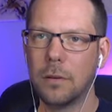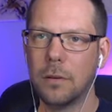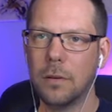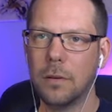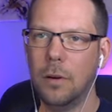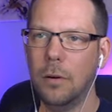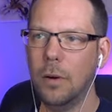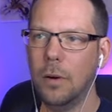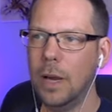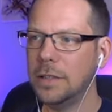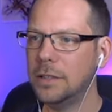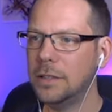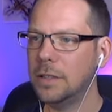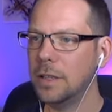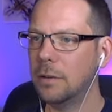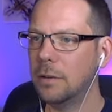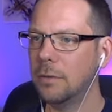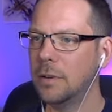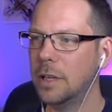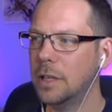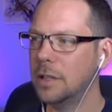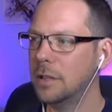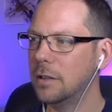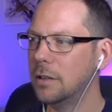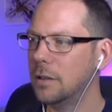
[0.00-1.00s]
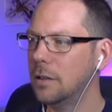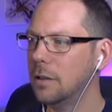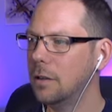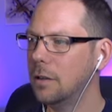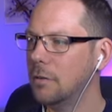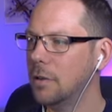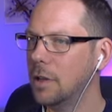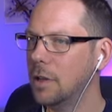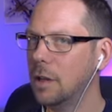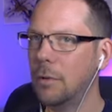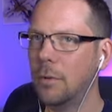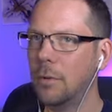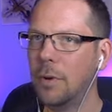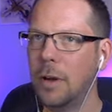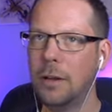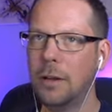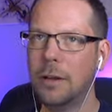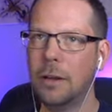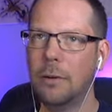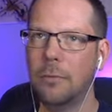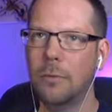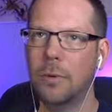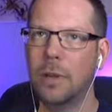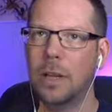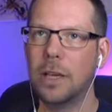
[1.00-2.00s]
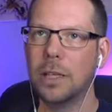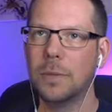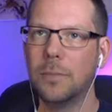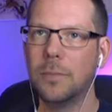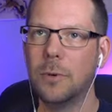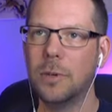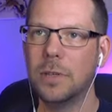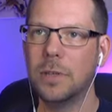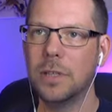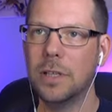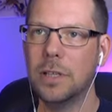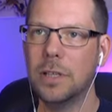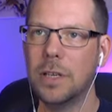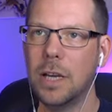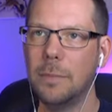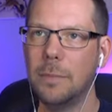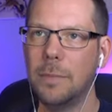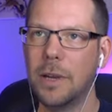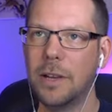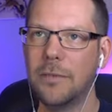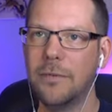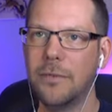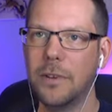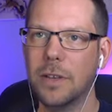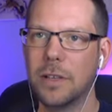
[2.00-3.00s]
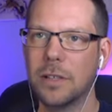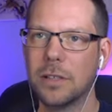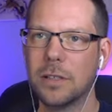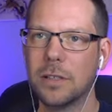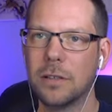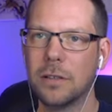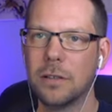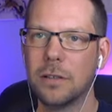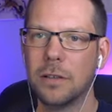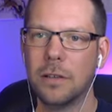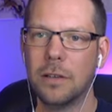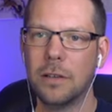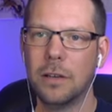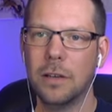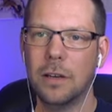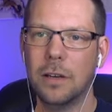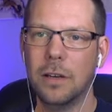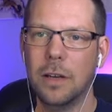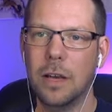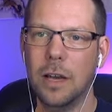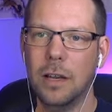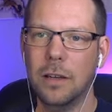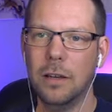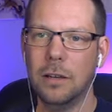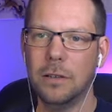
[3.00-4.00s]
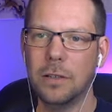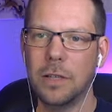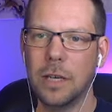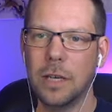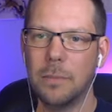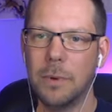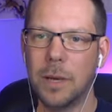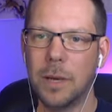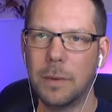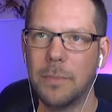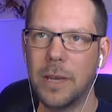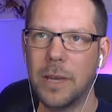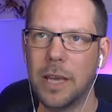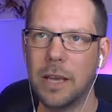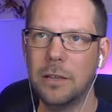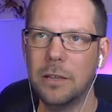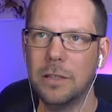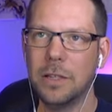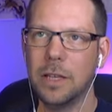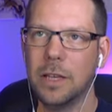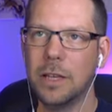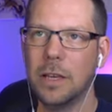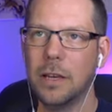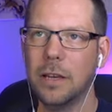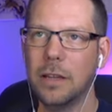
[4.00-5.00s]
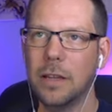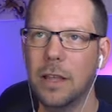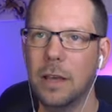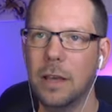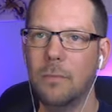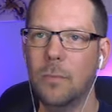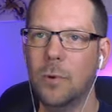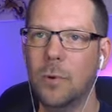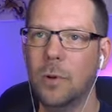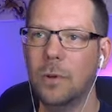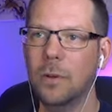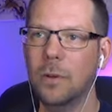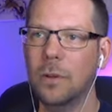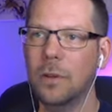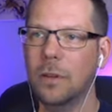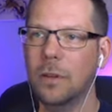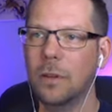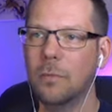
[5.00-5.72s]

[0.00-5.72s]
Oh, actually, we need to do the... Oh, no, we'll export it as the JPEG first. Not JPEG, PNG, and then we'll